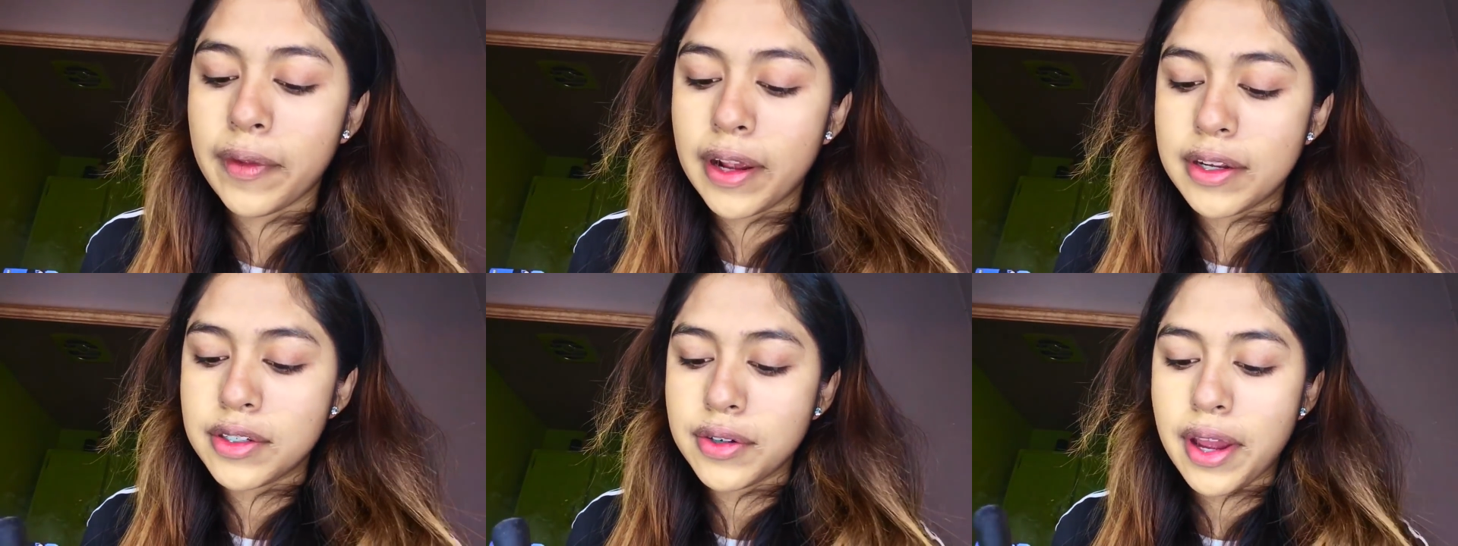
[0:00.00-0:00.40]

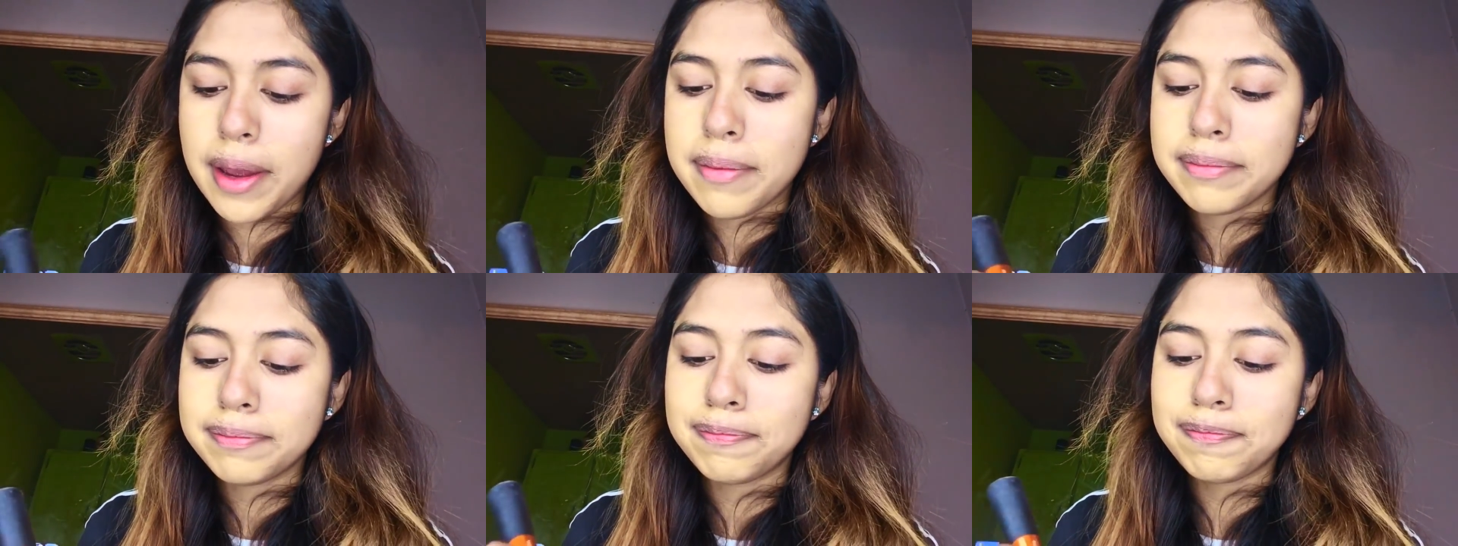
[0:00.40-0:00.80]
It's
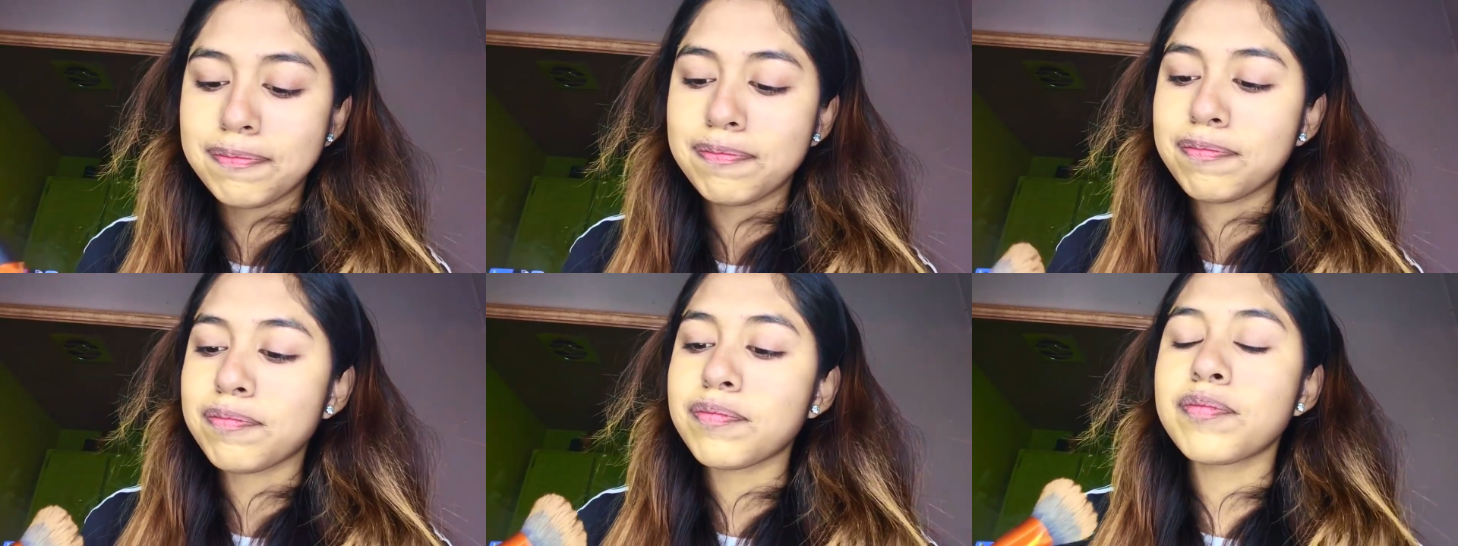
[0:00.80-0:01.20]
okay.
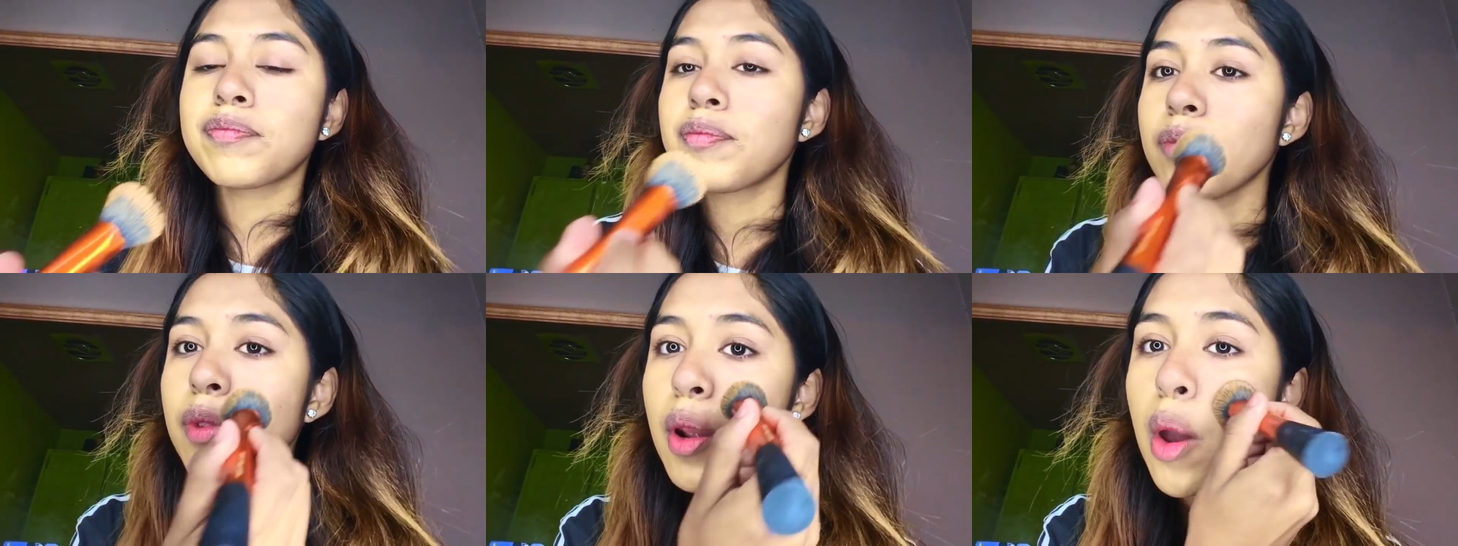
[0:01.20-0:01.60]

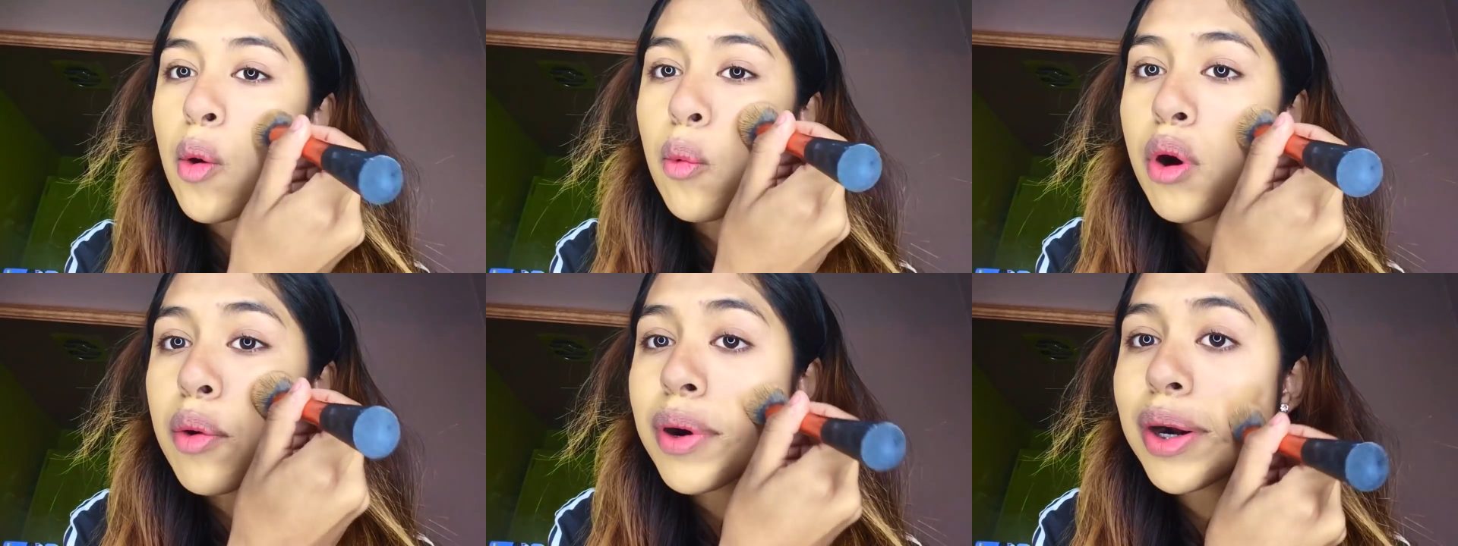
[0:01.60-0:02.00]

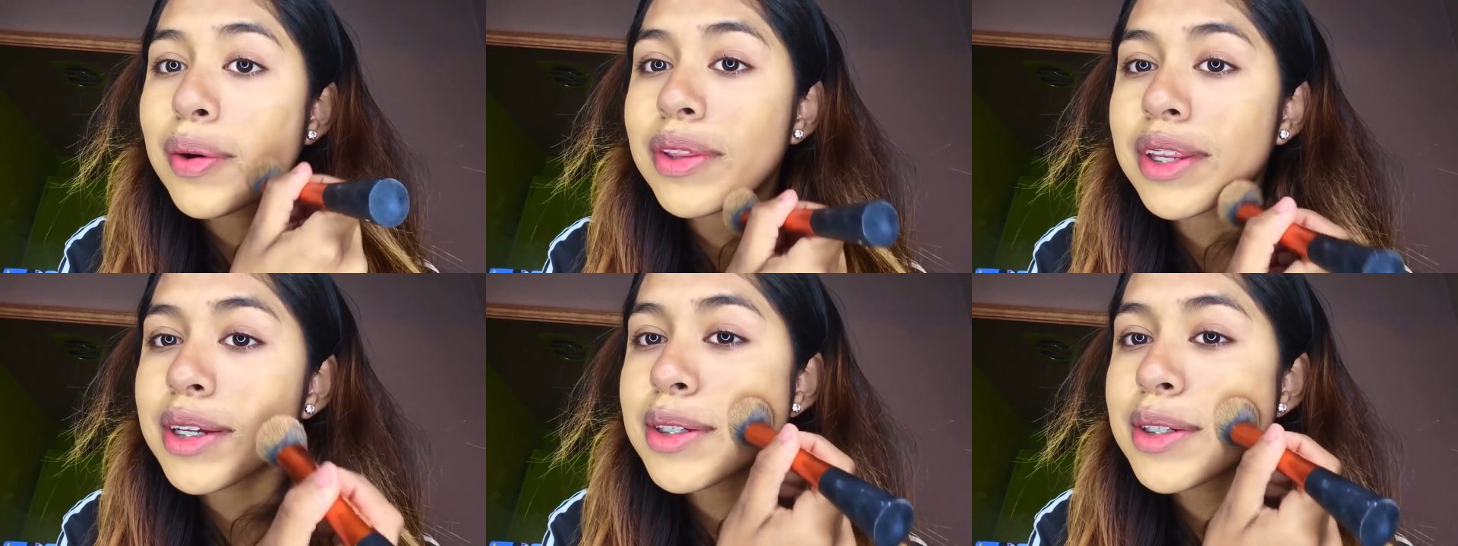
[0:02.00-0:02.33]
We'll work with